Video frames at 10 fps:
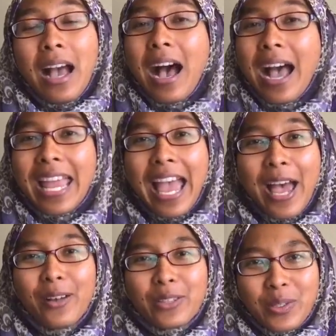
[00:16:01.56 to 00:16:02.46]
I
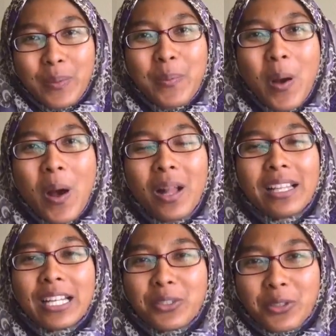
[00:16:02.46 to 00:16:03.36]
held a
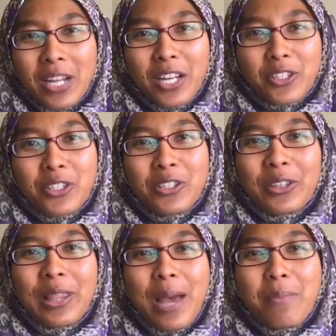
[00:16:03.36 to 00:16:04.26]
small introduction to
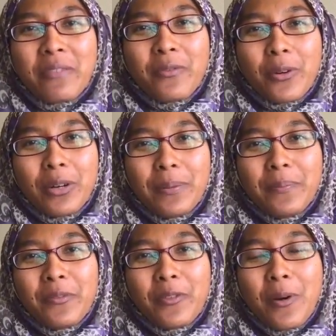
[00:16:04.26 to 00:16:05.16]
the Landmark Forum
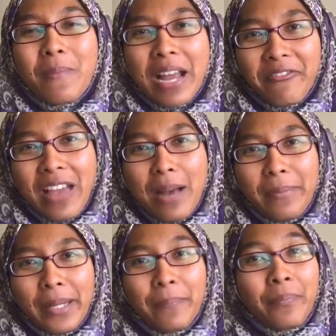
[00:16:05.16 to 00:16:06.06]
for my
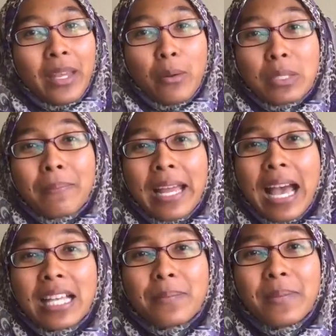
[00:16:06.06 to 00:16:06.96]
family. It was my
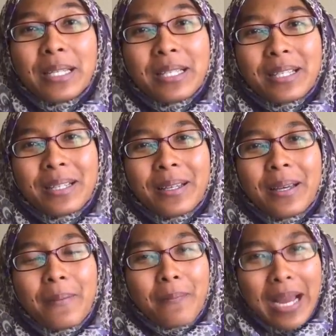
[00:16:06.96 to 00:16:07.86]
husband,
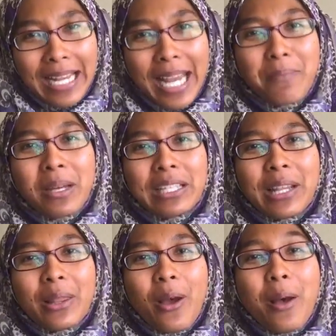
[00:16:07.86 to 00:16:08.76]
my late
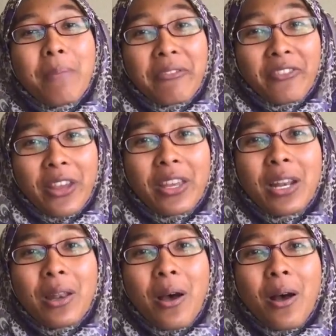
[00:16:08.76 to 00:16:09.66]
mother-in-law, my
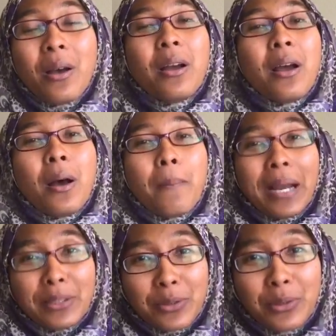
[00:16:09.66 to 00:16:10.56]
father-in-law,
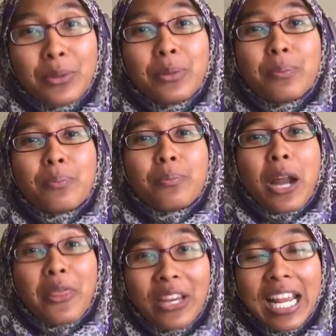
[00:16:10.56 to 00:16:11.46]
my 2
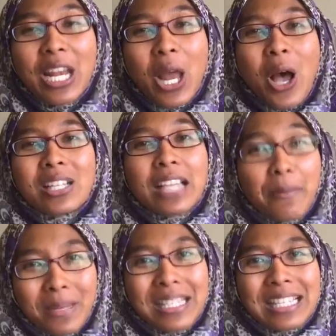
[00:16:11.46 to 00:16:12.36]
brother-in-laws,
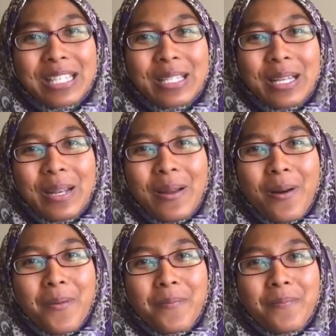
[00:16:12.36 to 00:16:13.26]
and my sister-in-law.